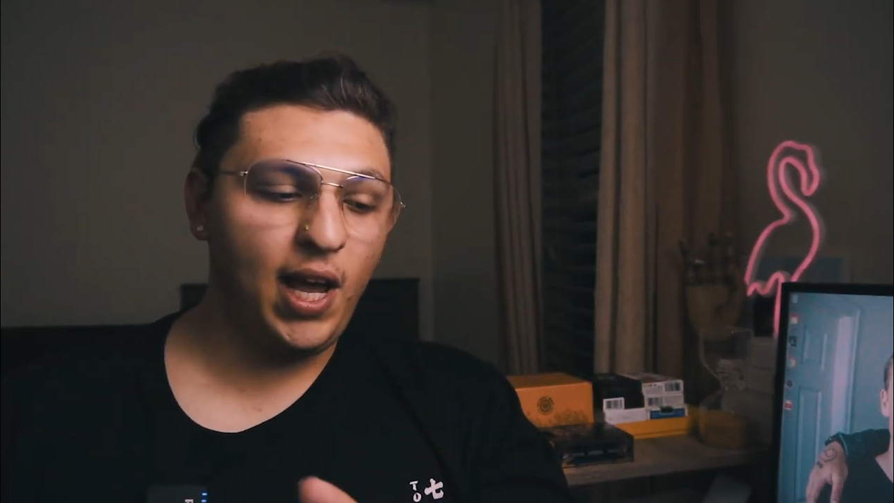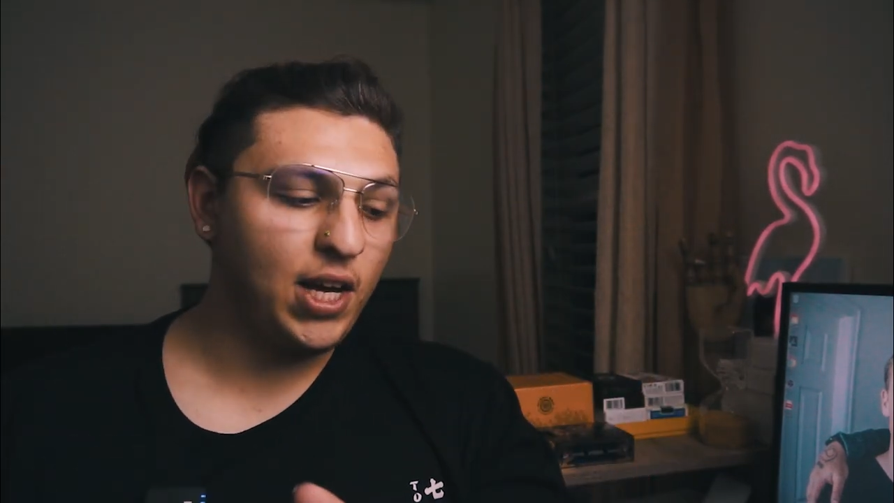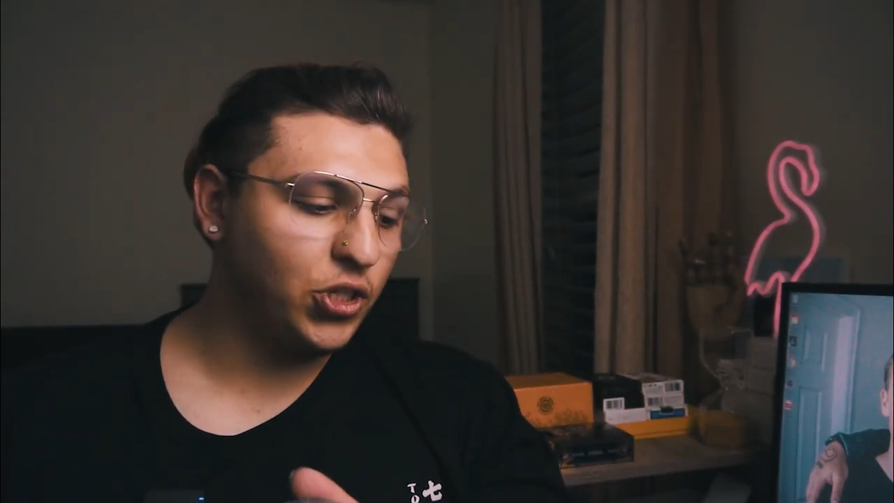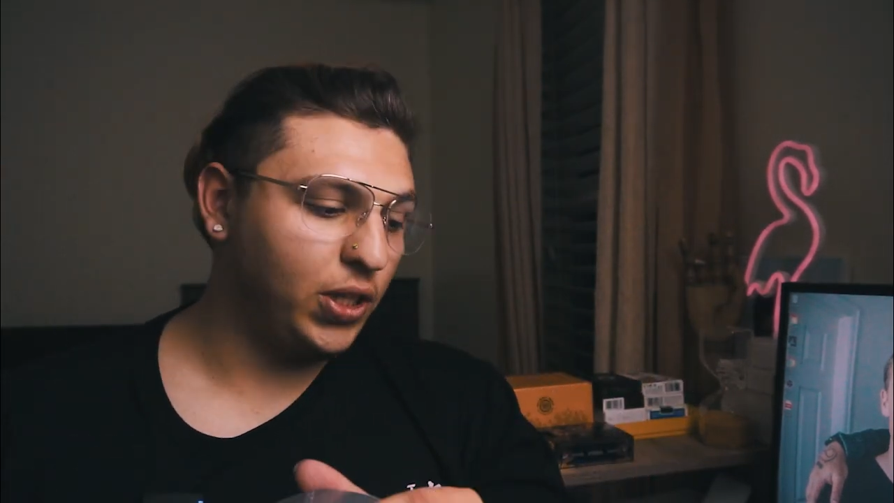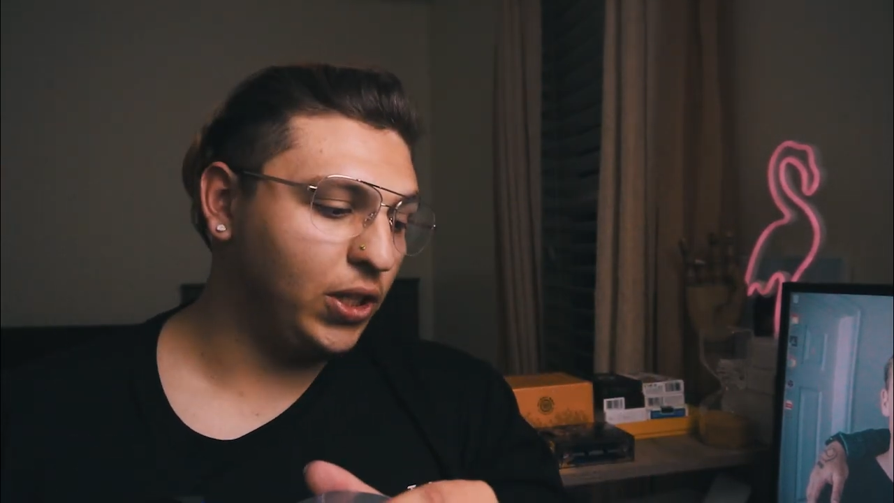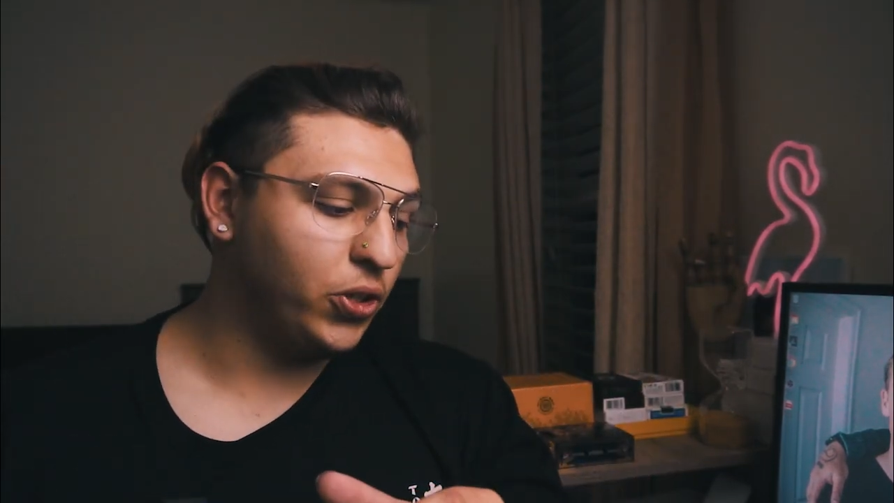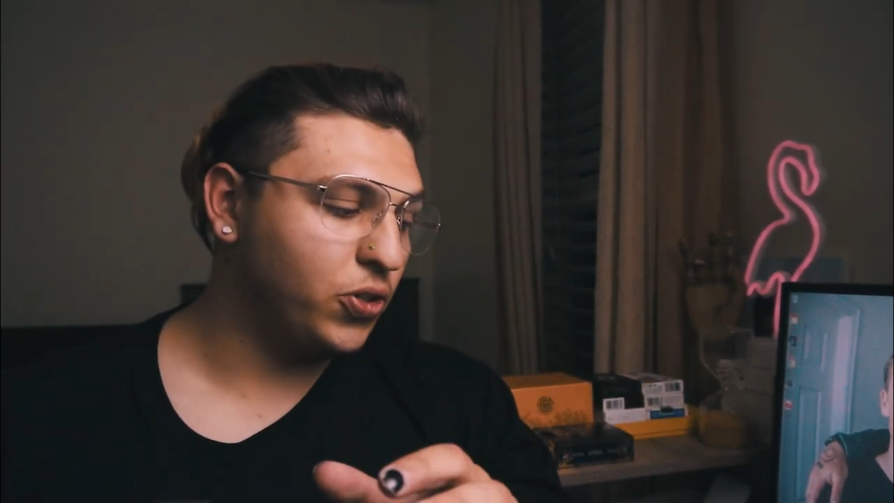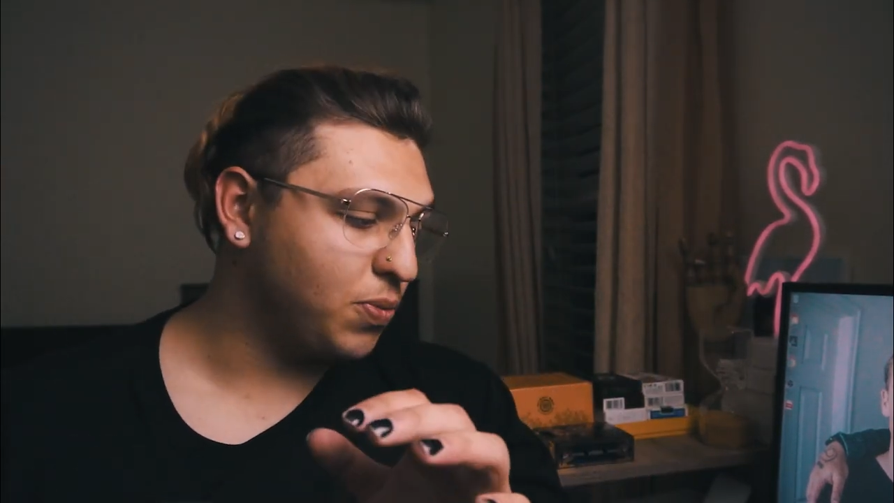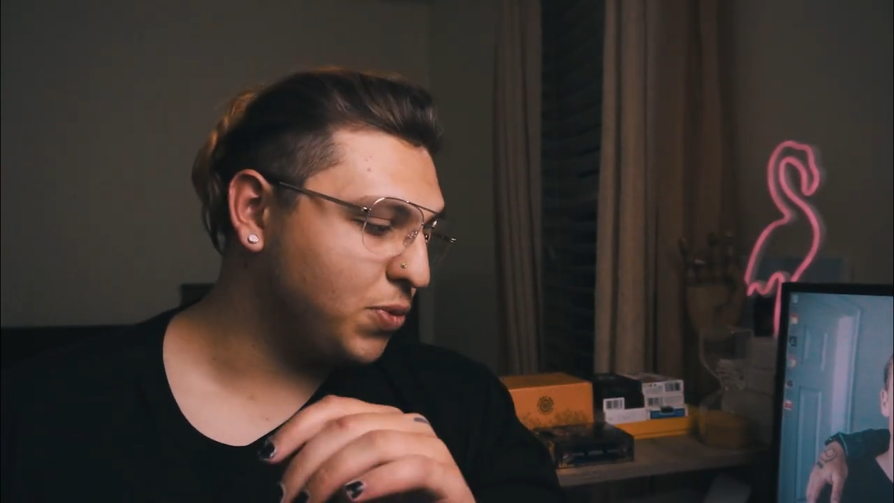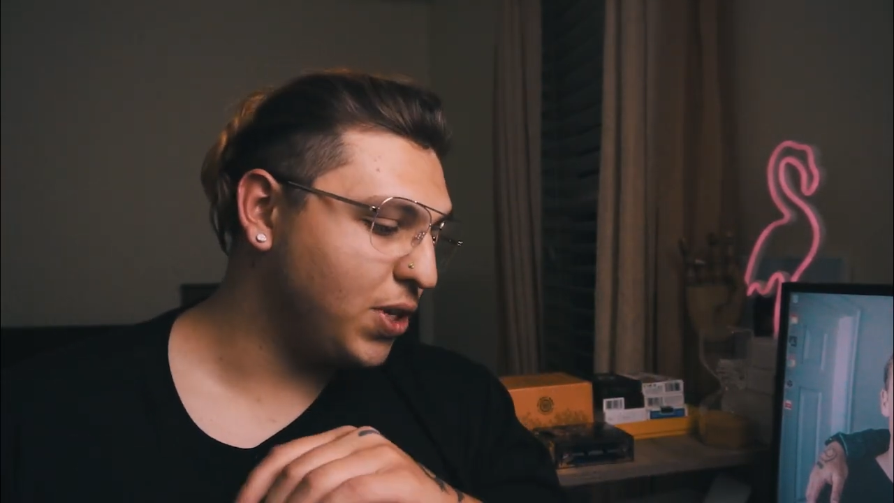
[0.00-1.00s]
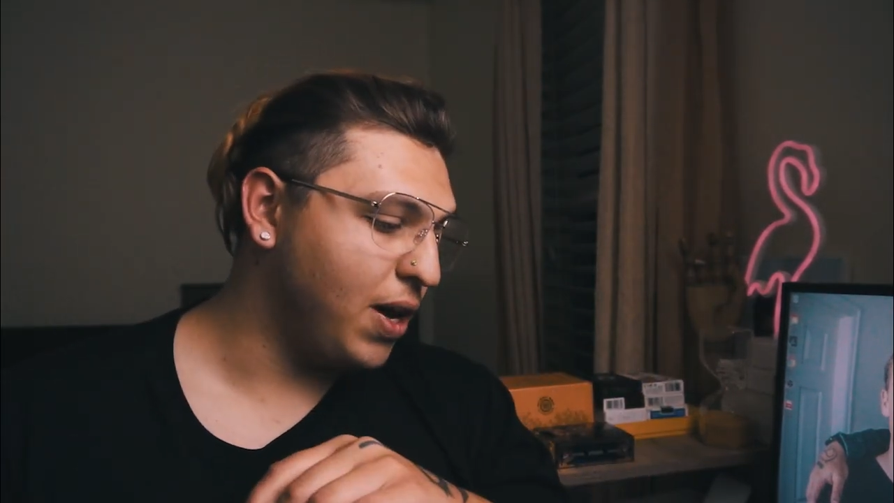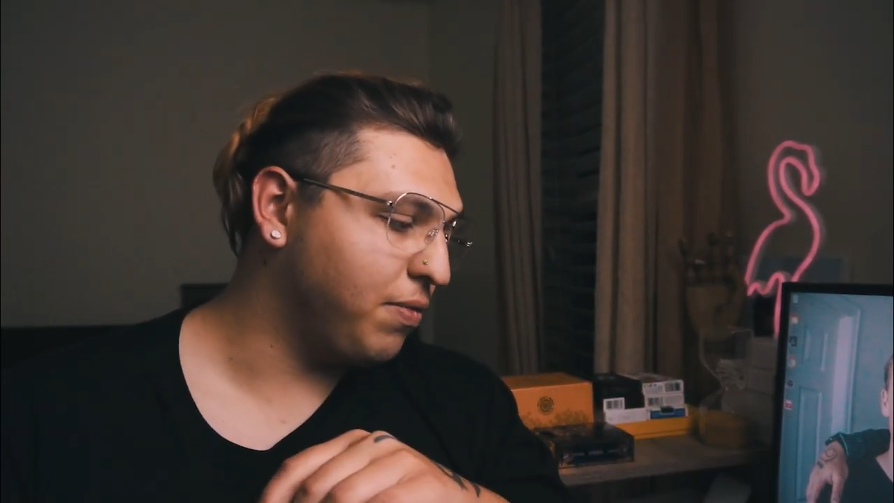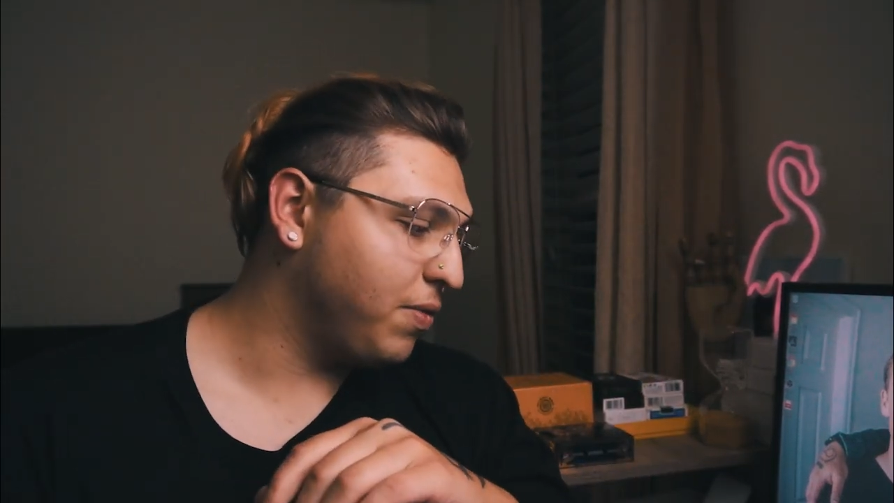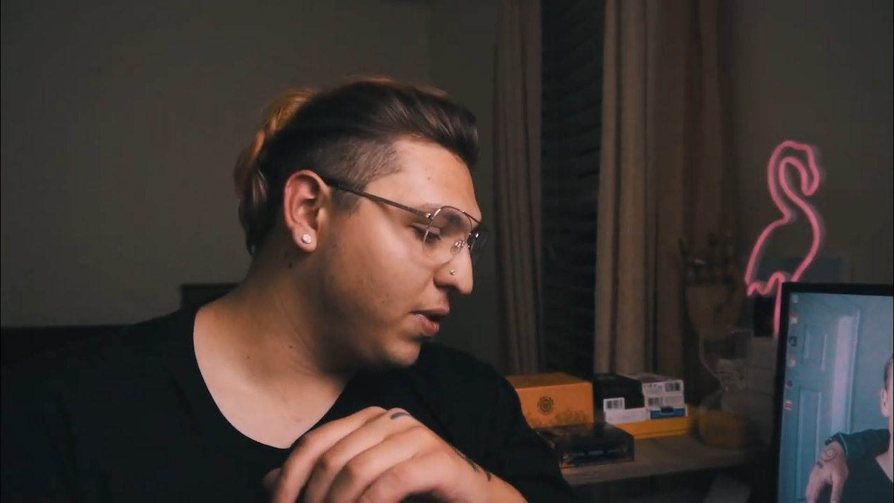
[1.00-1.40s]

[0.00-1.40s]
actually learn some stuff.